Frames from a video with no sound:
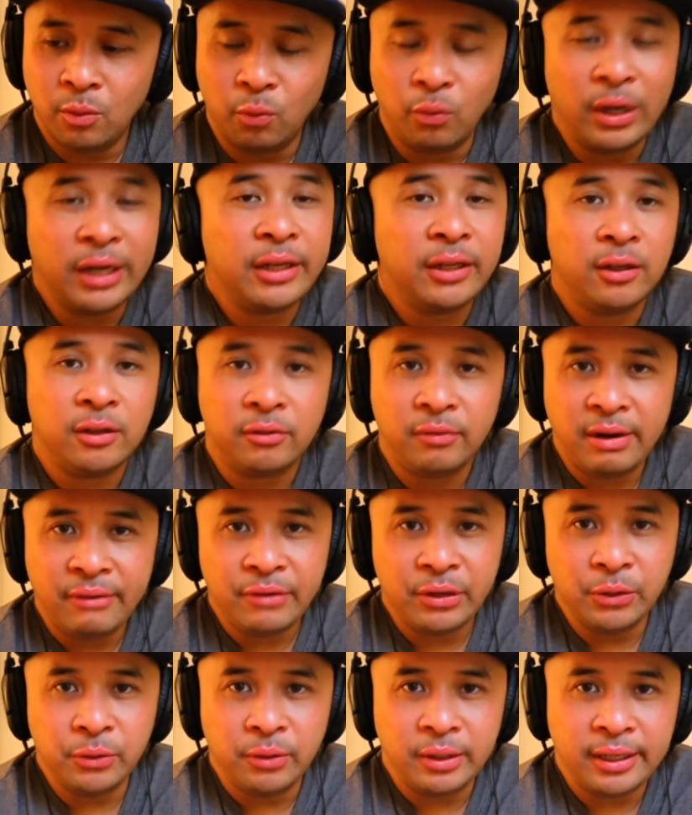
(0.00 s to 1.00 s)
regular
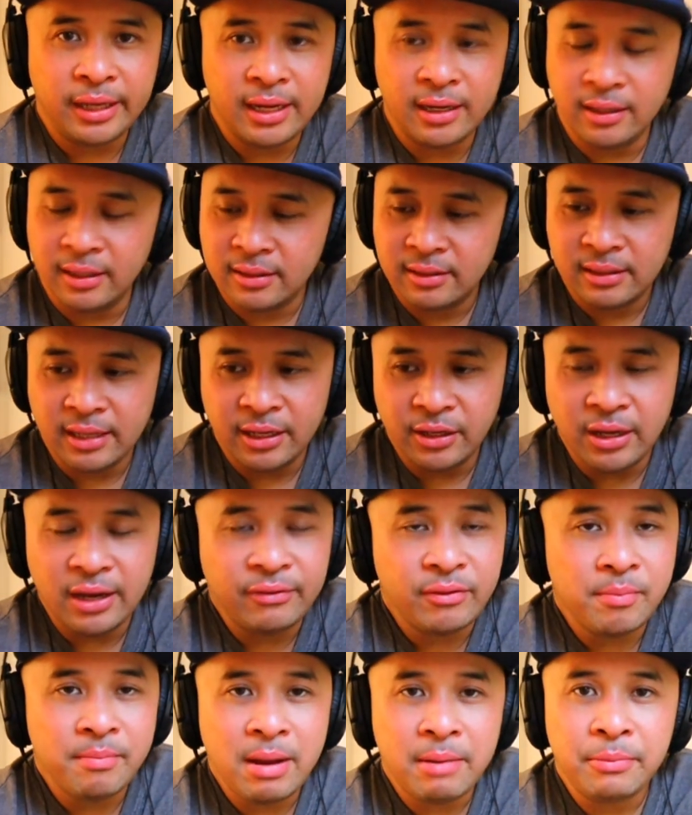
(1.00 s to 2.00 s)
revenue, again, let's say you
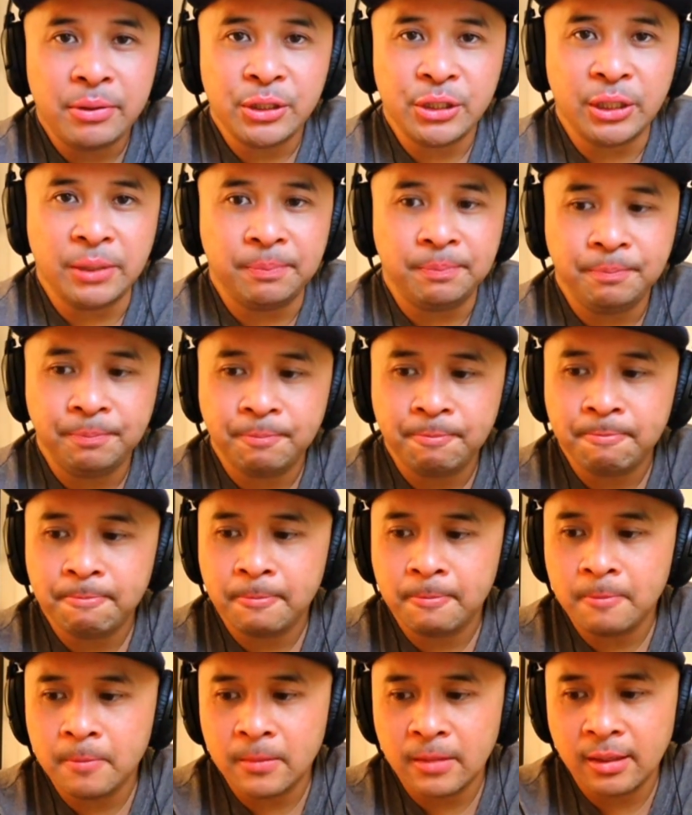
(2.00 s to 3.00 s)
have a membership
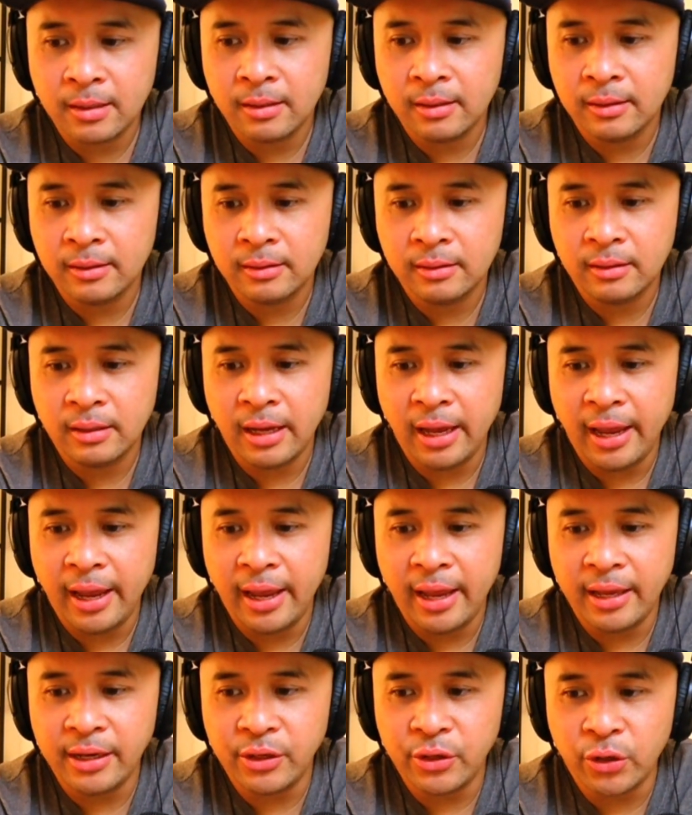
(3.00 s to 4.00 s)

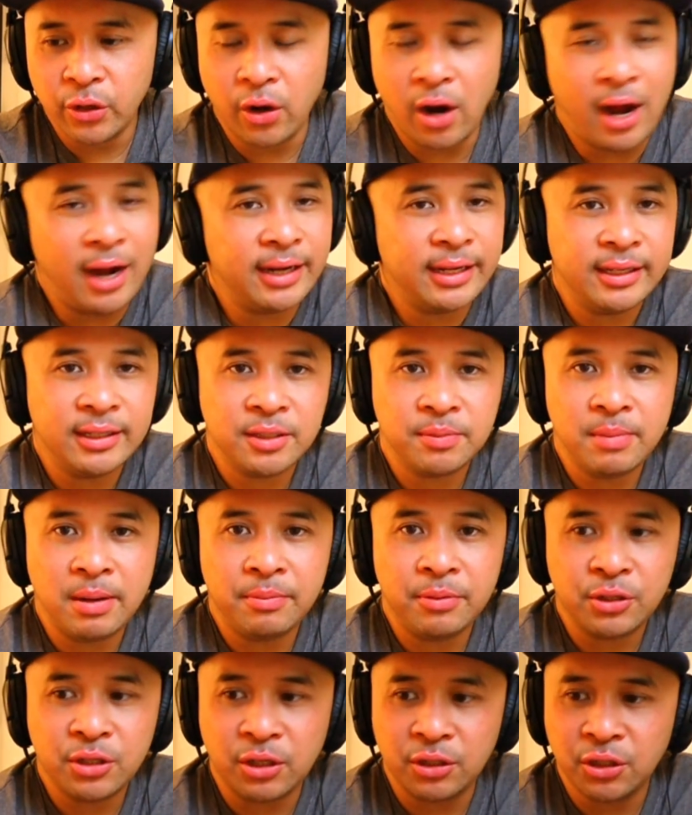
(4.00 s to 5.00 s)
and your audience
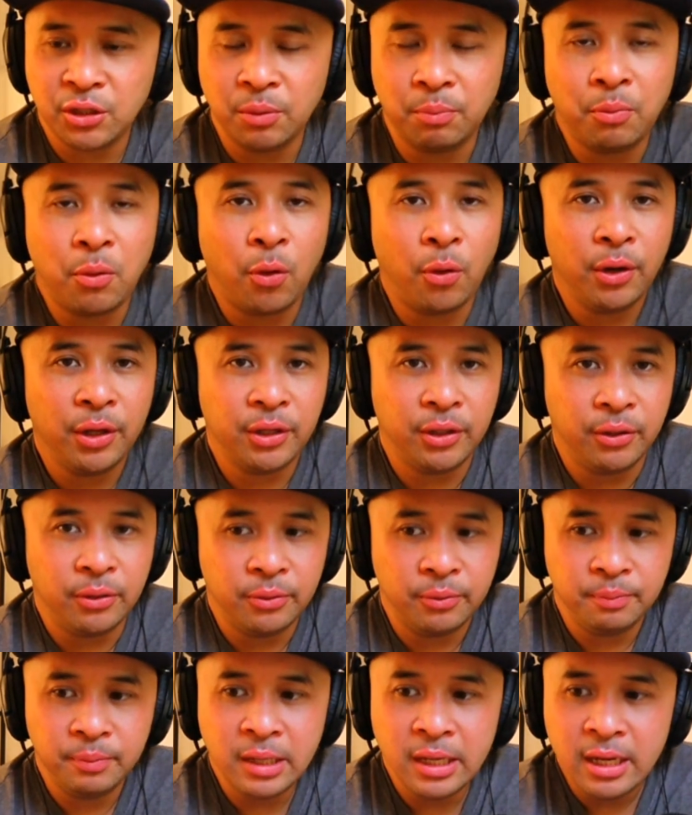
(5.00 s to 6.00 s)
members are supporting
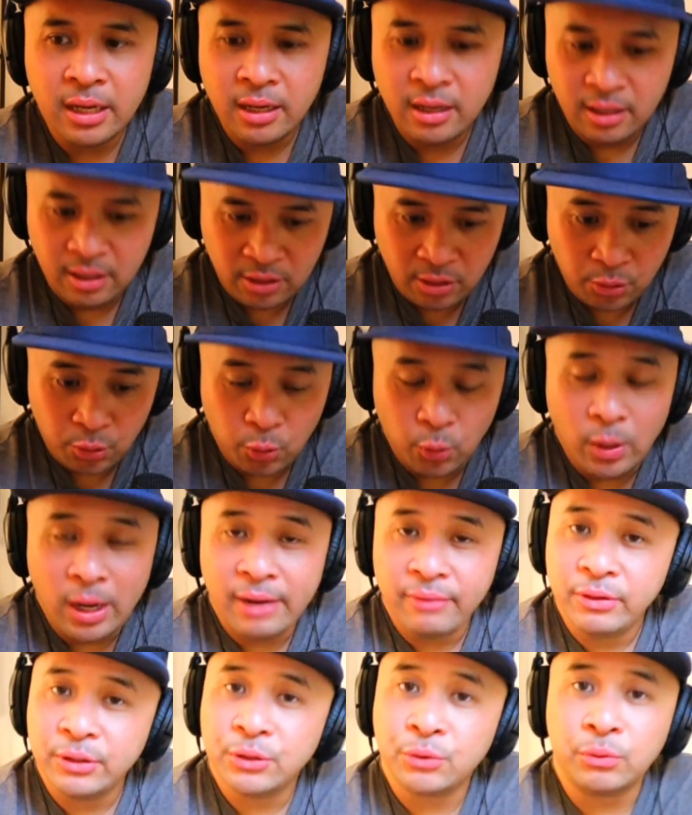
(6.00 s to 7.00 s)
you. You
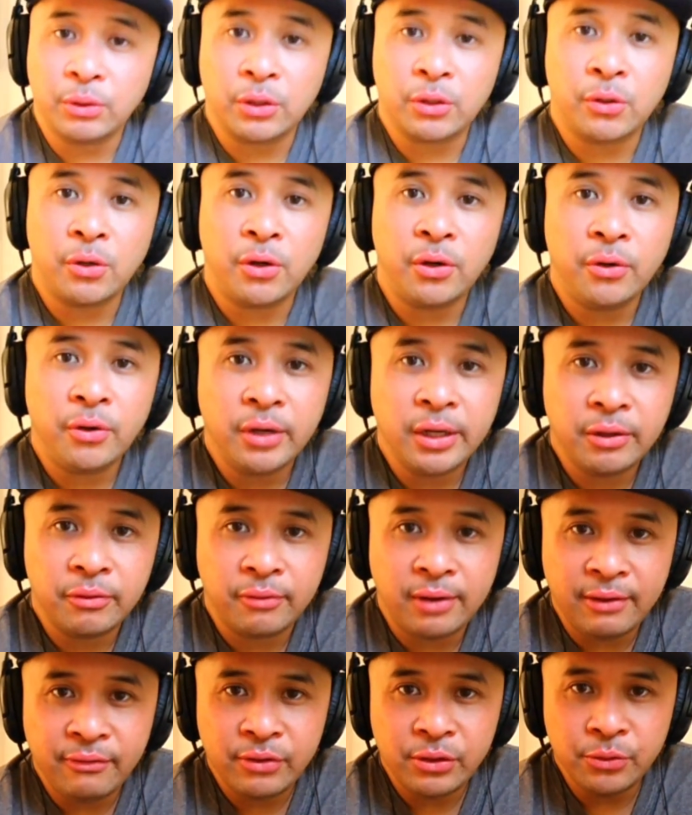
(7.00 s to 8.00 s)
have this recurring
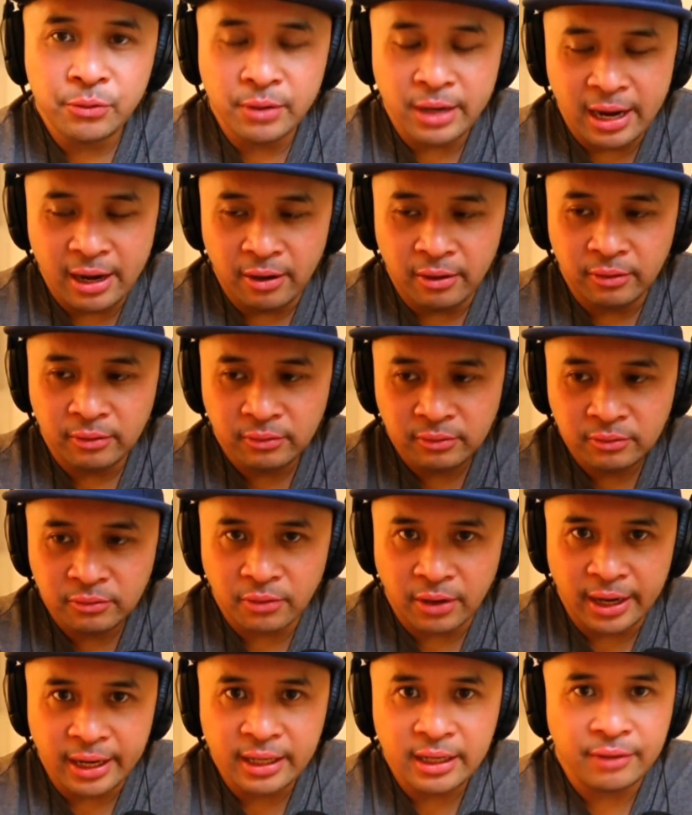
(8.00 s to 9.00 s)
revenue now,
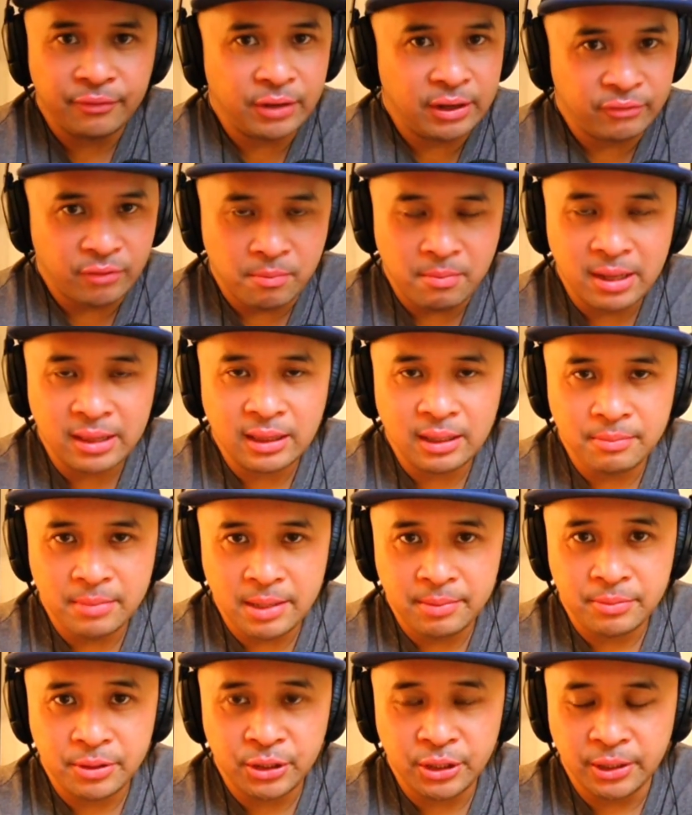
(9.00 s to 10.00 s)
right? If you have a monthly
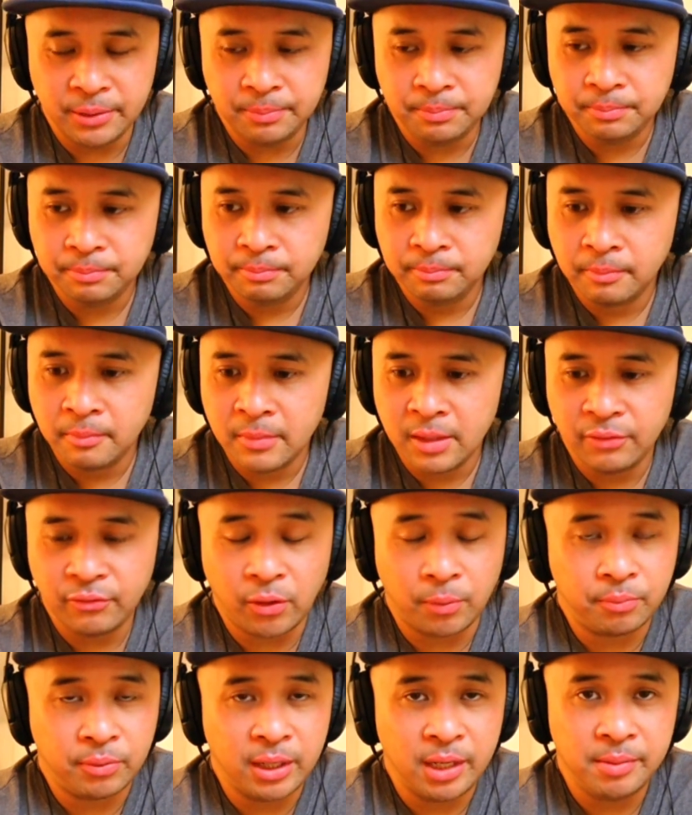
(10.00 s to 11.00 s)
membership
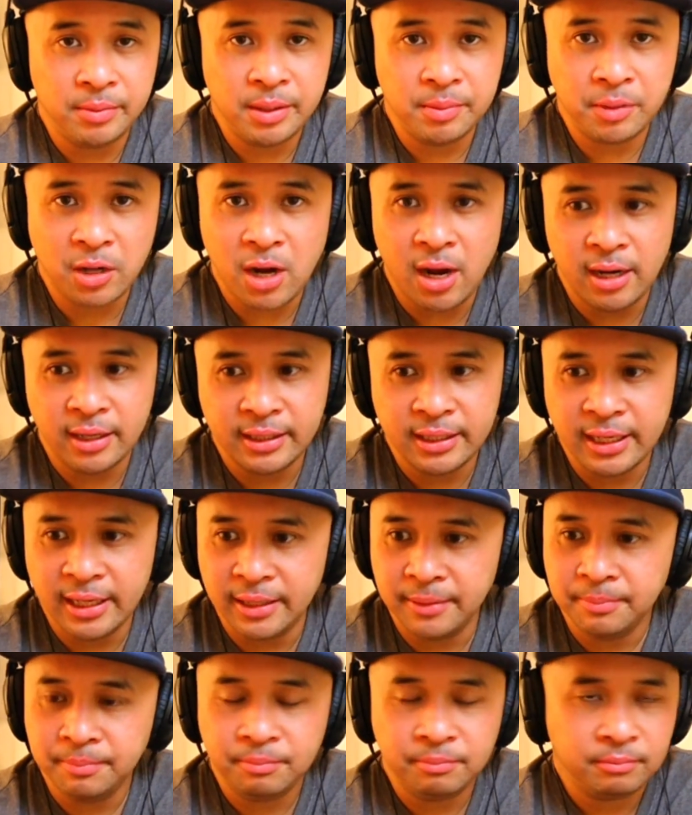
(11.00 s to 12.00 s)
for premium
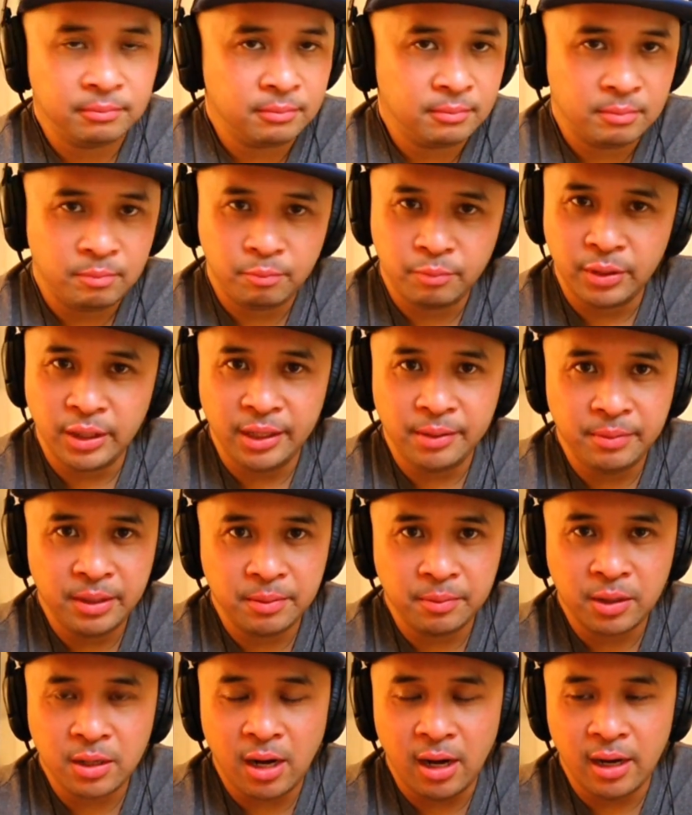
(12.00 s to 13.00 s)
content,
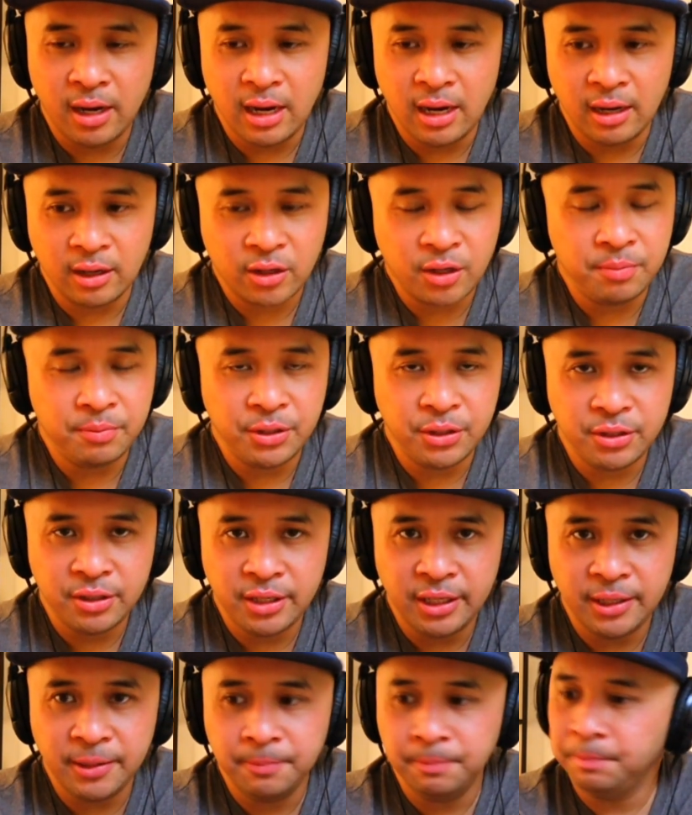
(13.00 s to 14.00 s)
premium
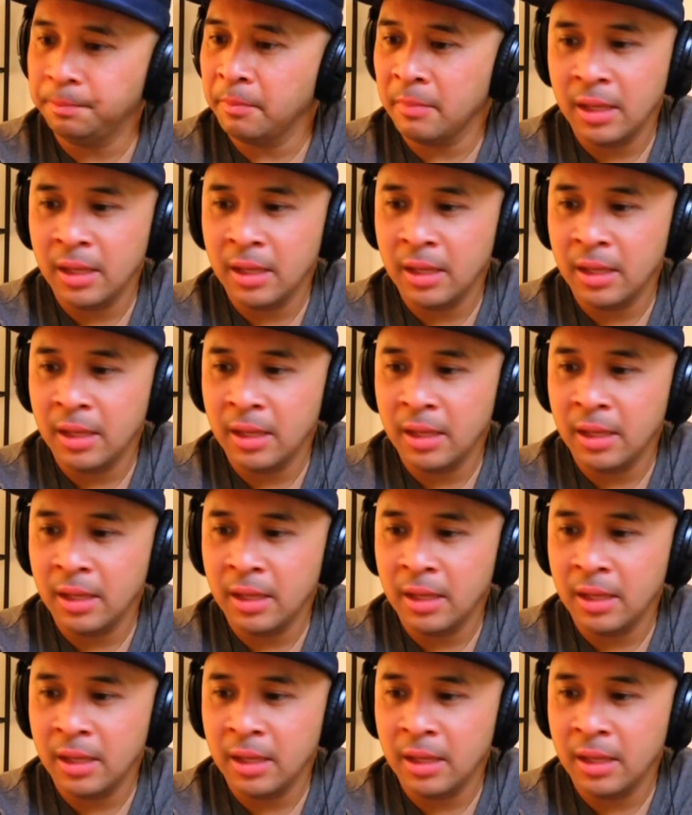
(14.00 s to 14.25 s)
community,